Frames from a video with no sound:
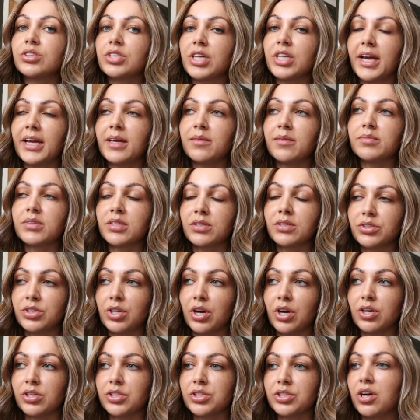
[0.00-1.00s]
James and
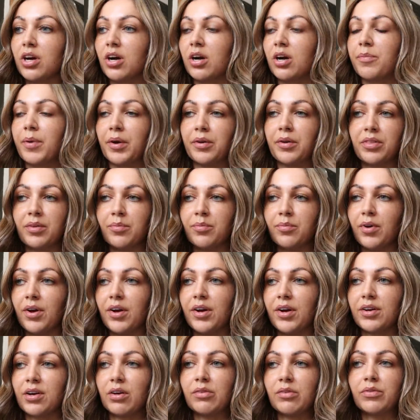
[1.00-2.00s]
Josh are both in
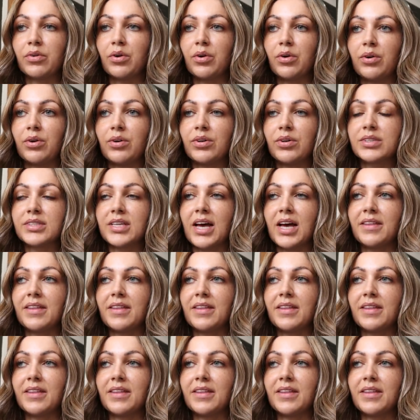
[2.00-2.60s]
work, of course,